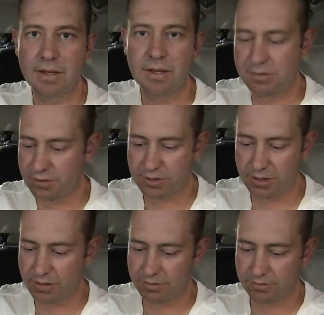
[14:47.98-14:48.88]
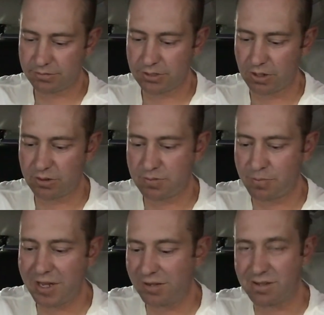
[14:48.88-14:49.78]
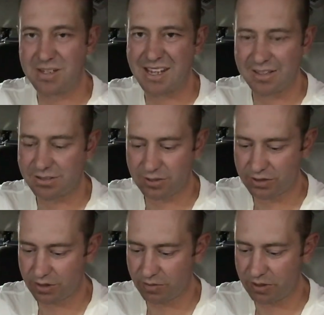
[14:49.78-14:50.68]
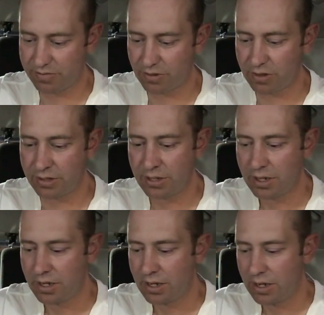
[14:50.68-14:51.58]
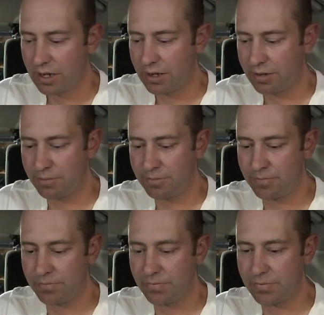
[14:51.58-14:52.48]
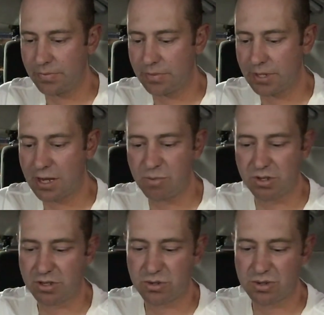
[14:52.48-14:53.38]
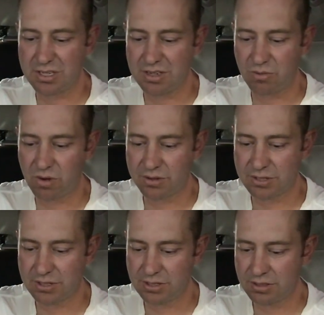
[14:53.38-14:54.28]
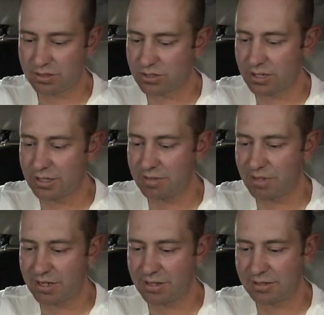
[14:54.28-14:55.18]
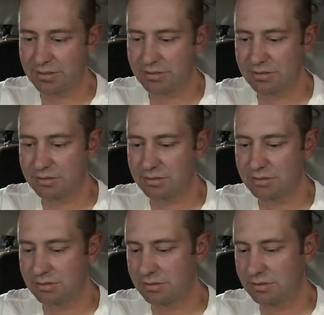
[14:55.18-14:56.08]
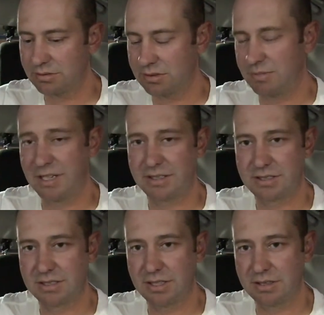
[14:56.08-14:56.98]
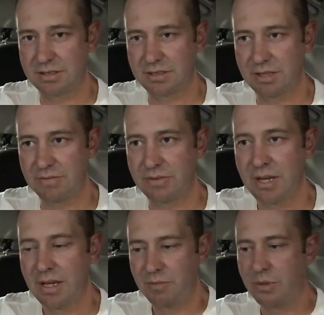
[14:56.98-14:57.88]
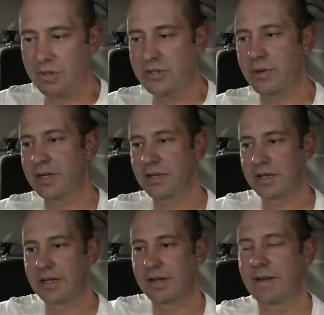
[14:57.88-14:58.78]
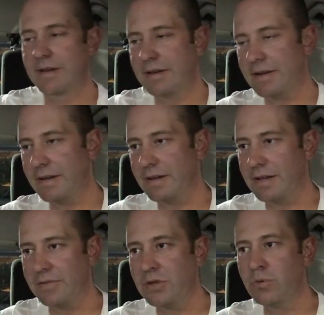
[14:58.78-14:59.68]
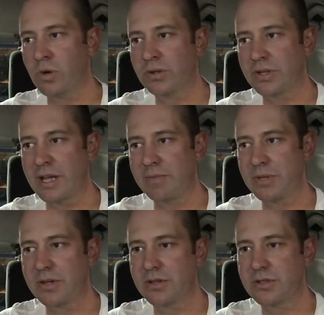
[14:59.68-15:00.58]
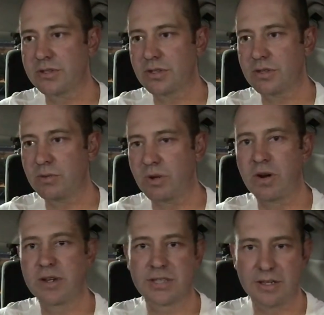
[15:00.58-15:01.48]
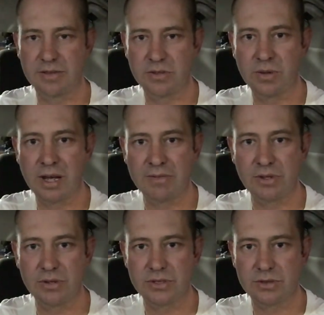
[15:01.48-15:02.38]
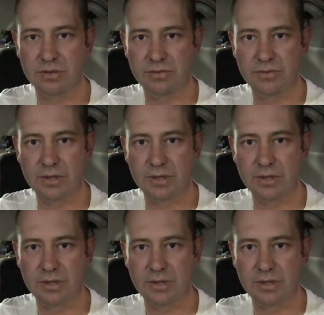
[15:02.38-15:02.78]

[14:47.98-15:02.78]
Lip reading: It's it's better than that, so it's going to be fine. They come with a 3-year warranty, Australian made. It makes sense. If, put it this way, if you want that because you want to isolate your fuel, have those sort of